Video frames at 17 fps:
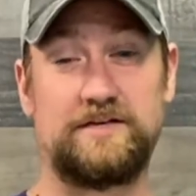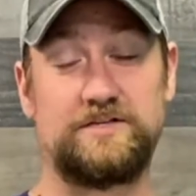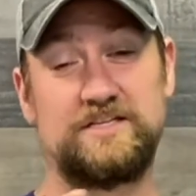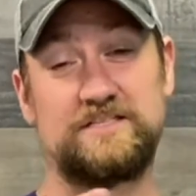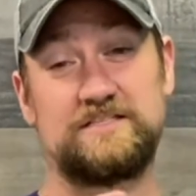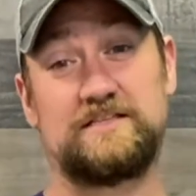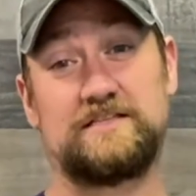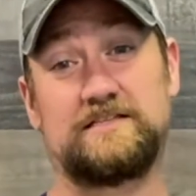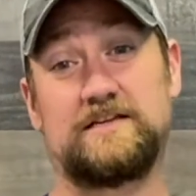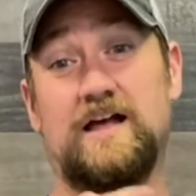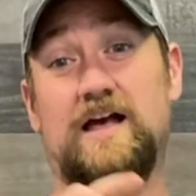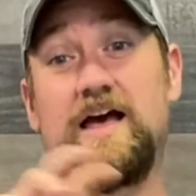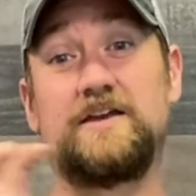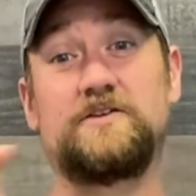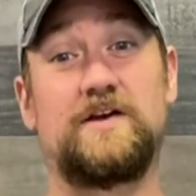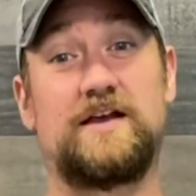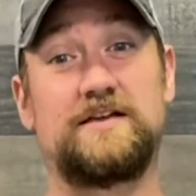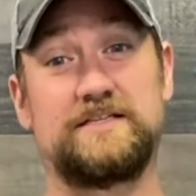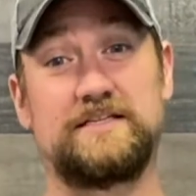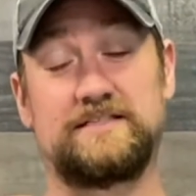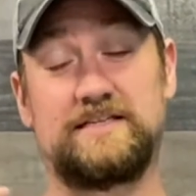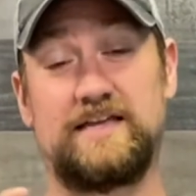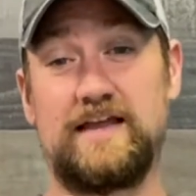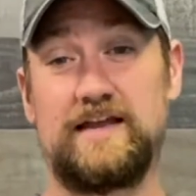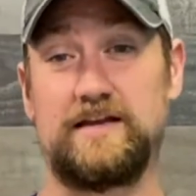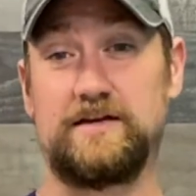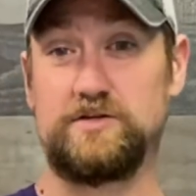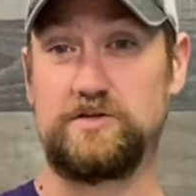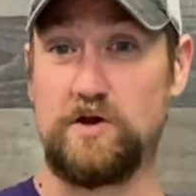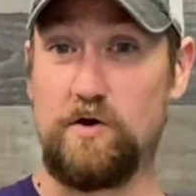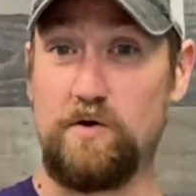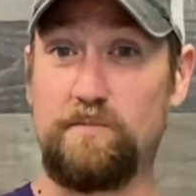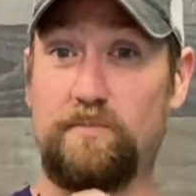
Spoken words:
And Jesus is contrasting, saying, don't